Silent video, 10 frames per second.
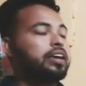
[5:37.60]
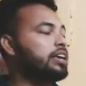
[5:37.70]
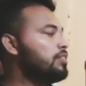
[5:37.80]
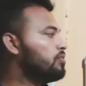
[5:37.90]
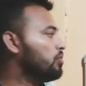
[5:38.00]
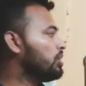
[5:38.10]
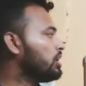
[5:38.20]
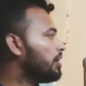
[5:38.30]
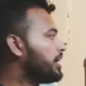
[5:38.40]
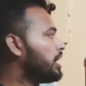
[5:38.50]
if we
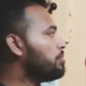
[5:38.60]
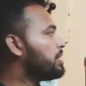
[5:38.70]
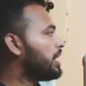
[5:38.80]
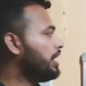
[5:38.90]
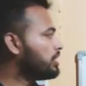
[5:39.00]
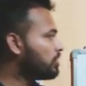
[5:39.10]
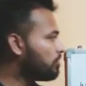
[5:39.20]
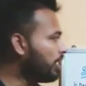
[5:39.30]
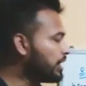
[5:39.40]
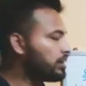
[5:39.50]
contaminate the
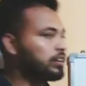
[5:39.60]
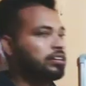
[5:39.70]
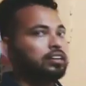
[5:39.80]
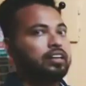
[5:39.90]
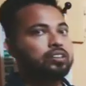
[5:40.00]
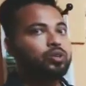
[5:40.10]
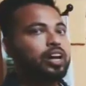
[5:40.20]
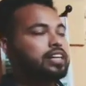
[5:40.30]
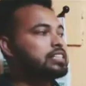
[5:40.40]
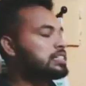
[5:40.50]
water. So
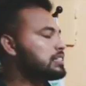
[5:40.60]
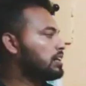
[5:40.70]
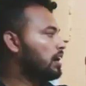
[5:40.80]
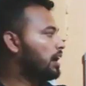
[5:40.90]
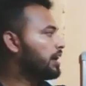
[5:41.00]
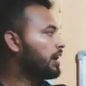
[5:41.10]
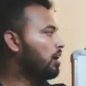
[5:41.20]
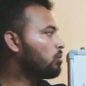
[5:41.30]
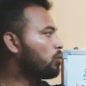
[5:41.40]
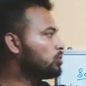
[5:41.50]
let's
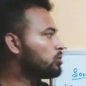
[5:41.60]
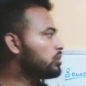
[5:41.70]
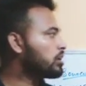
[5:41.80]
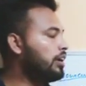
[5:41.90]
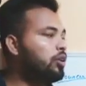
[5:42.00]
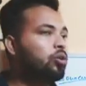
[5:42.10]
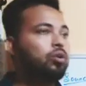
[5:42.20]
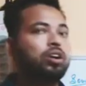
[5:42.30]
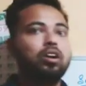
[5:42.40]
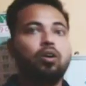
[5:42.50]
now go to the
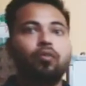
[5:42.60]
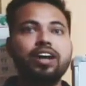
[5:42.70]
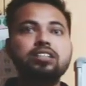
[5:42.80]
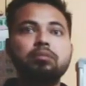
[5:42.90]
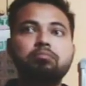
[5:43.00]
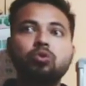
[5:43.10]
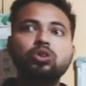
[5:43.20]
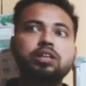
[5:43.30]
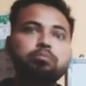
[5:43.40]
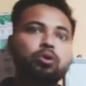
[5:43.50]
control. What is the
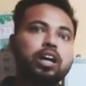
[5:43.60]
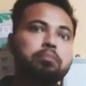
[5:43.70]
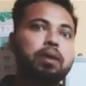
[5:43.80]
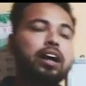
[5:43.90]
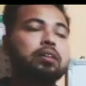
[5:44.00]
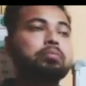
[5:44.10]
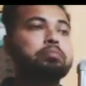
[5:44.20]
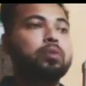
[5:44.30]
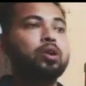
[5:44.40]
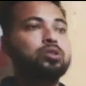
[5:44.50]
most important part of the
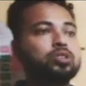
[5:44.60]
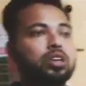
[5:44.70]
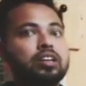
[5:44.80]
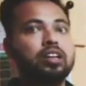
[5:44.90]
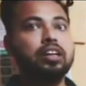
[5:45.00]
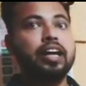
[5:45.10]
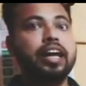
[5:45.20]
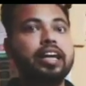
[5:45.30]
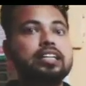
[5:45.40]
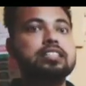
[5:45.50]
pollution
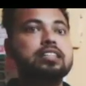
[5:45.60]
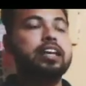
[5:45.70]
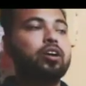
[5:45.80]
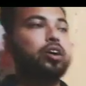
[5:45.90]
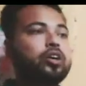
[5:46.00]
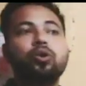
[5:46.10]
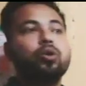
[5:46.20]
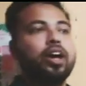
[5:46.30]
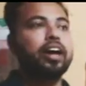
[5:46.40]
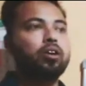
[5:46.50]
is
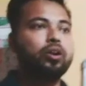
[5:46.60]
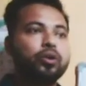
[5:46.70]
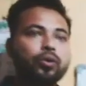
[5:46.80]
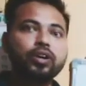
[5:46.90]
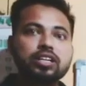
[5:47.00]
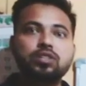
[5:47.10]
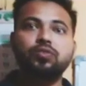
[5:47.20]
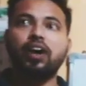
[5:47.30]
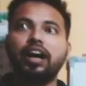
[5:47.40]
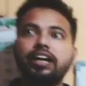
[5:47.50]
control. A control is
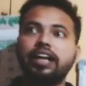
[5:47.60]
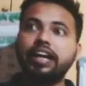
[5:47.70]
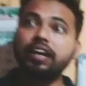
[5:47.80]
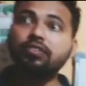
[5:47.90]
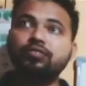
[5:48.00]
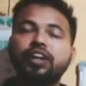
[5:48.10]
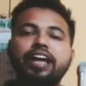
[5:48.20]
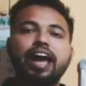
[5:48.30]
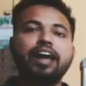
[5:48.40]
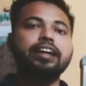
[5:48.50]
what? If we
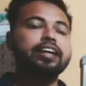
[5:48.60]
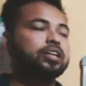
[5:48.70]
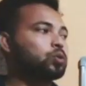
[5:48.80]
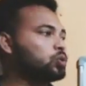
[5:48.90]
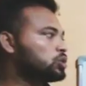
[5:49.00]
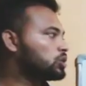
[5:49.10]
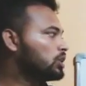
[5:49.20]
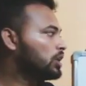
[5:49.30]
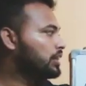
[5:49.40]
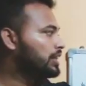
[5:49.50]
can use
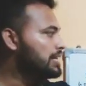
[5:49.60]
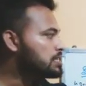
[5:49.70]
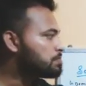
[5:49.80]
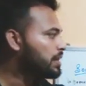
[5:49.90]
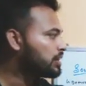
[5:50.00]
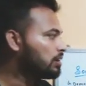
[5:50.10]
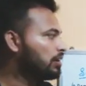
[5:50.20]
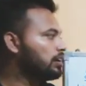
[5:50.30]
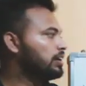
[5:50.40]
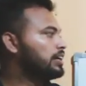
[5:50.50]
this
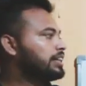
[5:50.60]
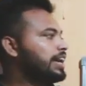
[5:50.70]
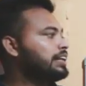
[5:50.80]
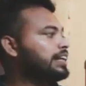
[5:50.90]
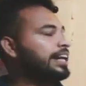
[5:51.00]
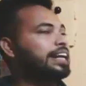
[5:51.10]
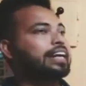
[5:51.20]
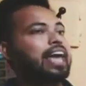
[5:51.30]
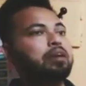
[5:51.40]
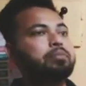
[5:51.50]
method, then
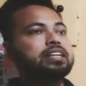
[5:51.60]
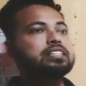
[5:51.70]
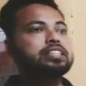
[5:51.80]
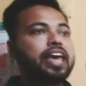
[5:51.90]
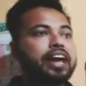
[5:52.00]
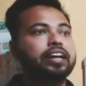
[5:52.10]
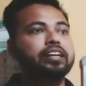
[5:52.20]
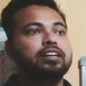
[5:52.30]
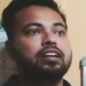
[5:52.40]
it can be checked,